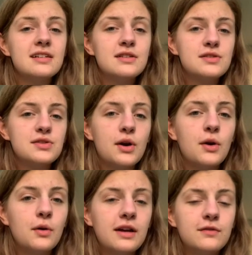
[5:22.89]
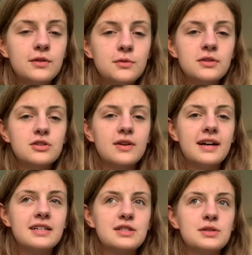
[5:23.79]
So if you were
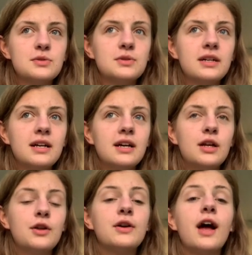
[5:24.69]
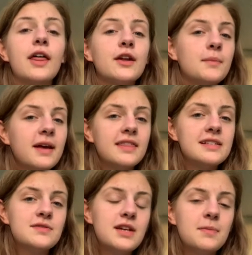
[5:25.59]
trying to learn other methods
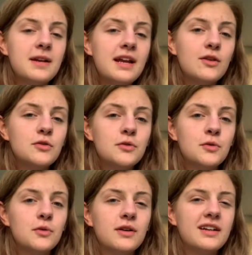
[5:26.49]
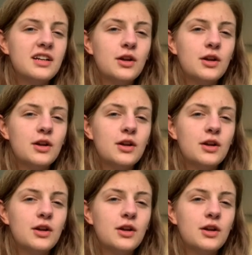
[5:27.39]
of taping ankle or,